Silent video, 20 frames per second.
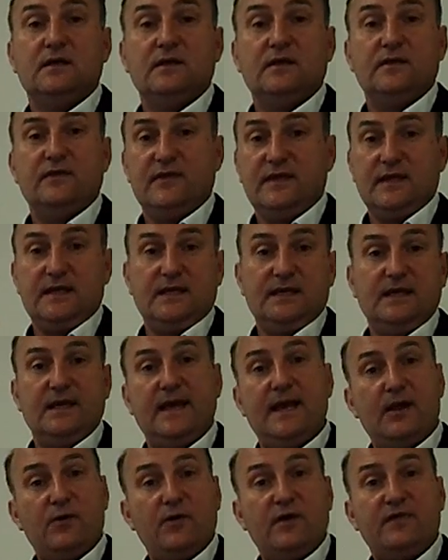the
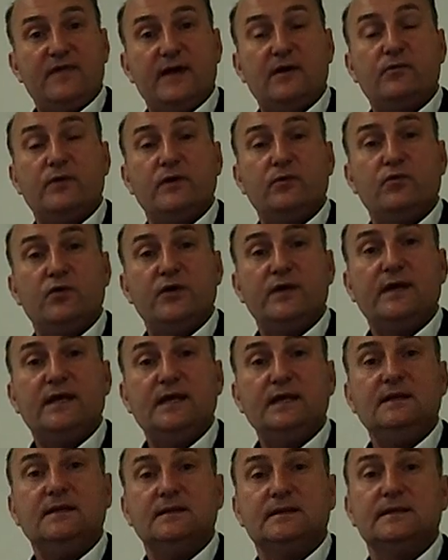area that we work
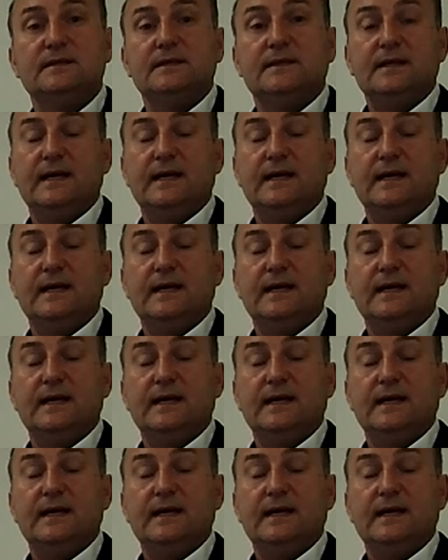in.